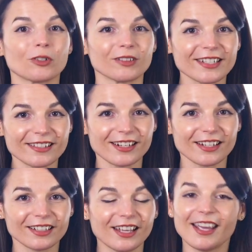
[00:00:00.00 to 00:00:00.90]
your
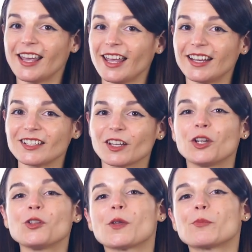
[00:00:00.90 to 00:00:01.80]
listening, and
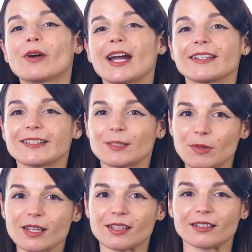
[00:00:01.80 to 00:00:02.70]
you can practice
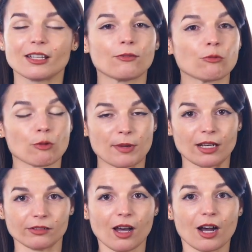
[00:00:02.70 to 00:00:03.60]
speaking if you repeat
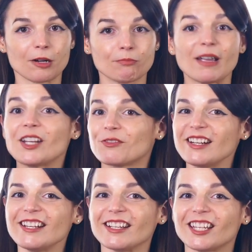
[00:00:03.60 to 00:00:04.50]
along, and
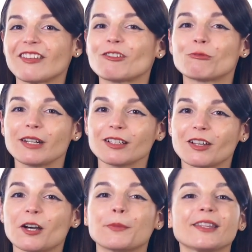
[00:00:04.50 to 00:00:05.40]
reading if you read
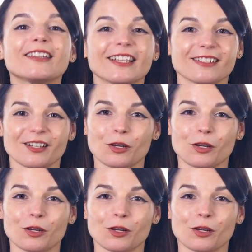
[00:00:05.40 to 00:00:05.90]
along with the lesson